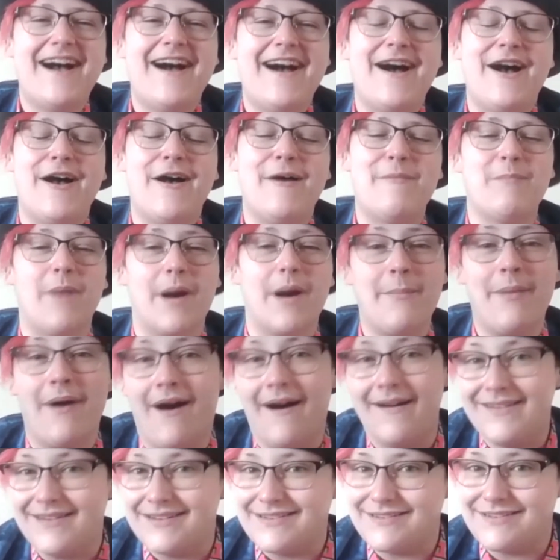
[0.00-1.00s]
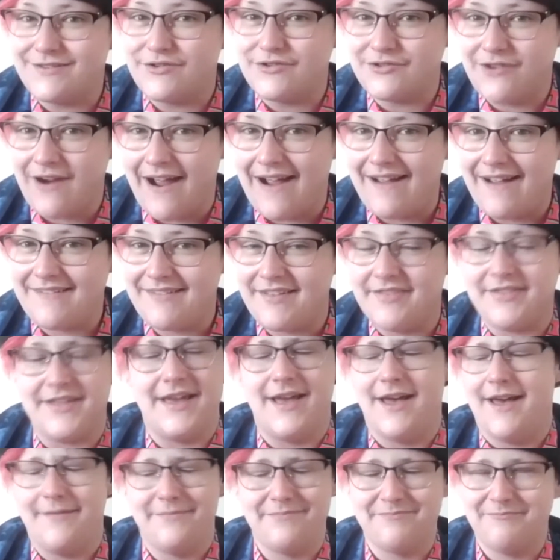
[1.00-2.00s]
My partner's
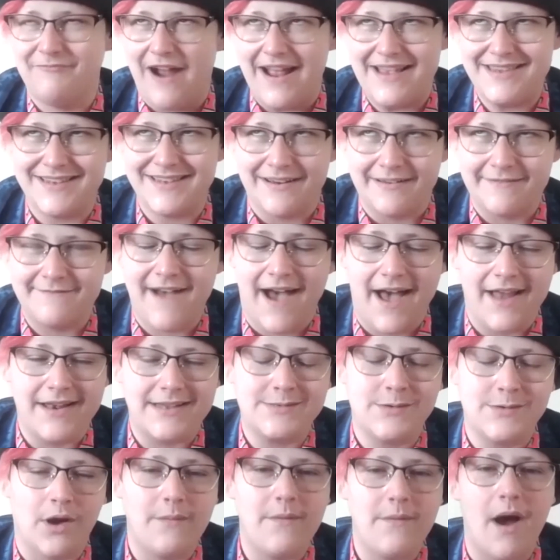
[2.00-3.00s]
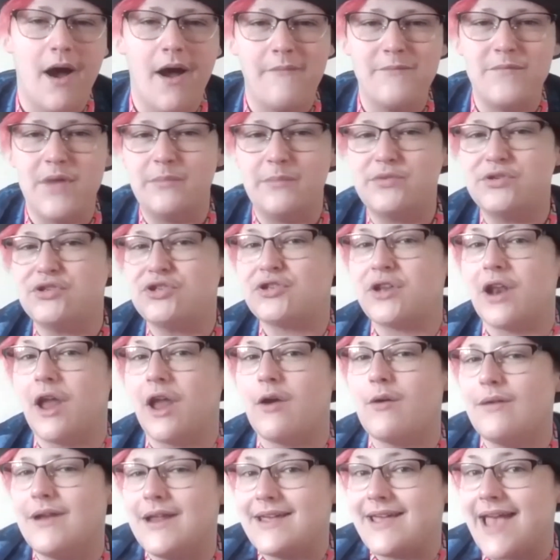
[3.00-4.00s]
the wrestling fan, so I'm
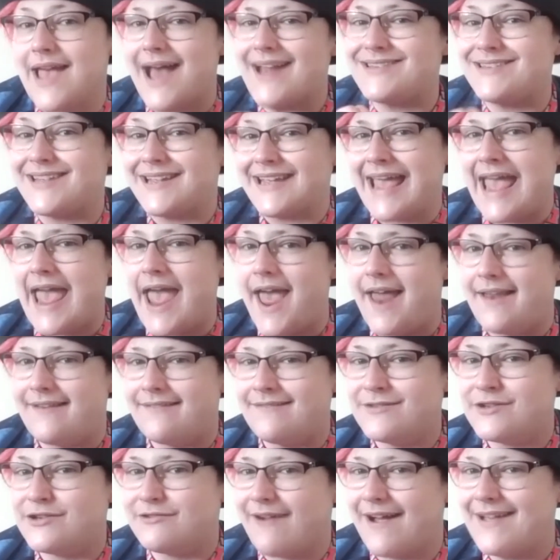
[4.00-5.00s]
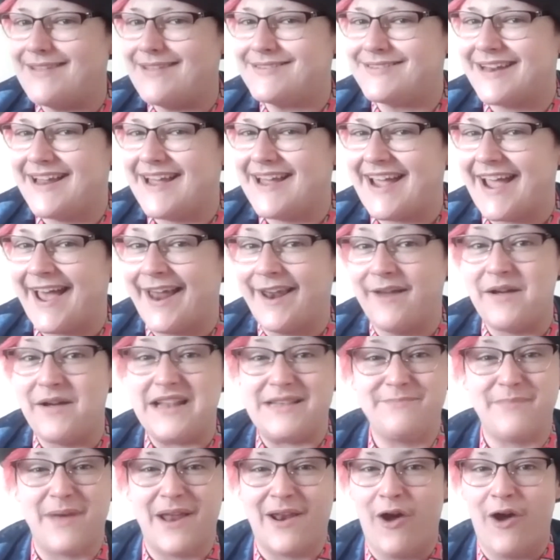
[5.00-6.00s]
slowly getting into wrestling, and
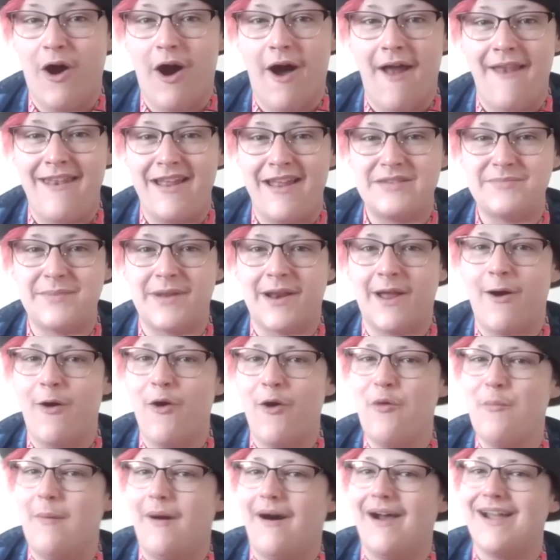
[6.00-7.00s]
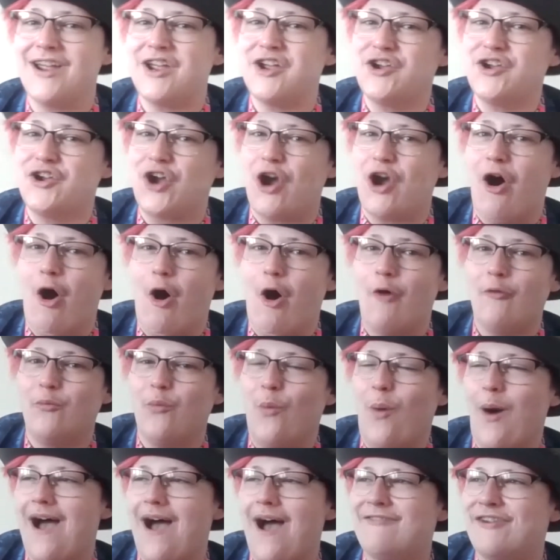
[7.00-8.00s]
it's been on. And it's been, oh my god,
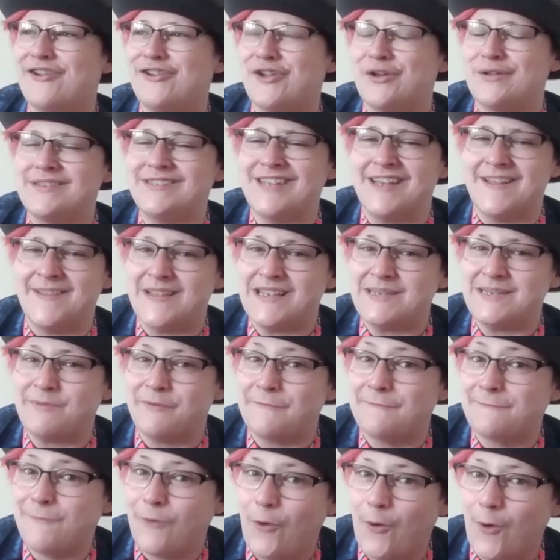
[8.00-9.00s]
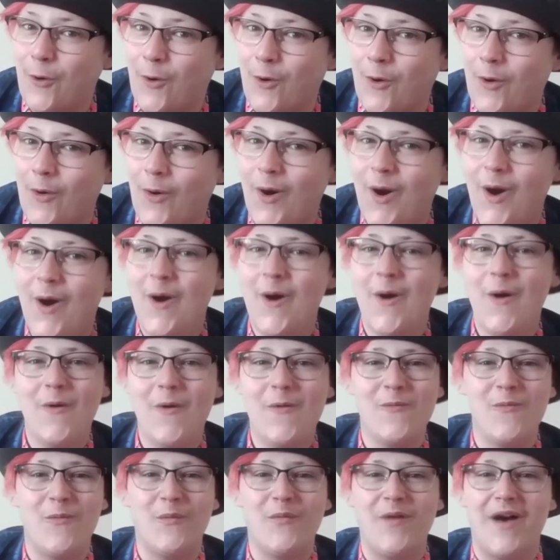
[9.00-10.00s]
why have I not seen this before?
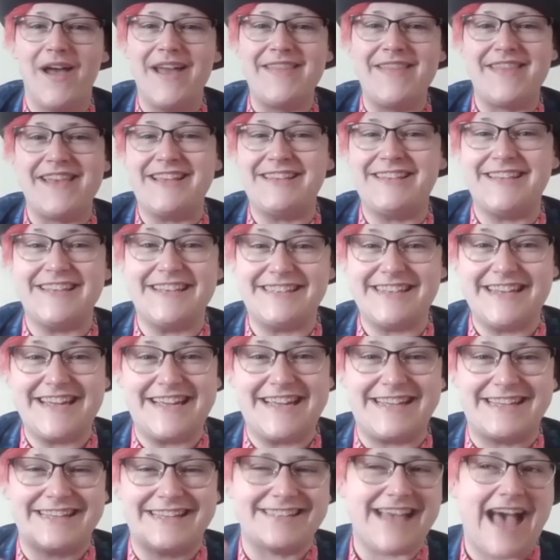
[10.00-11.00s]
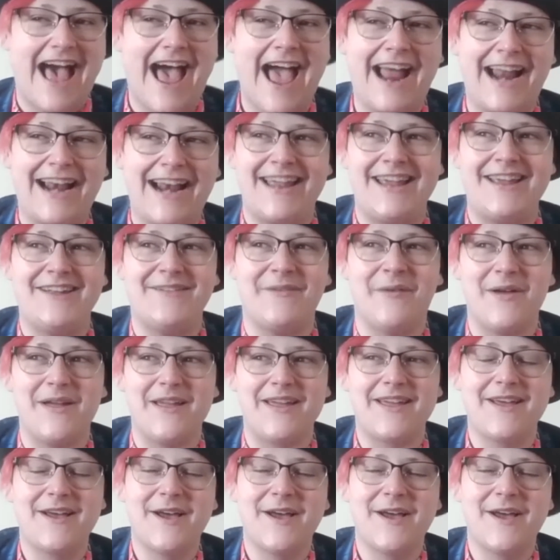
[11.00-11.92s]
Like this is exactly like,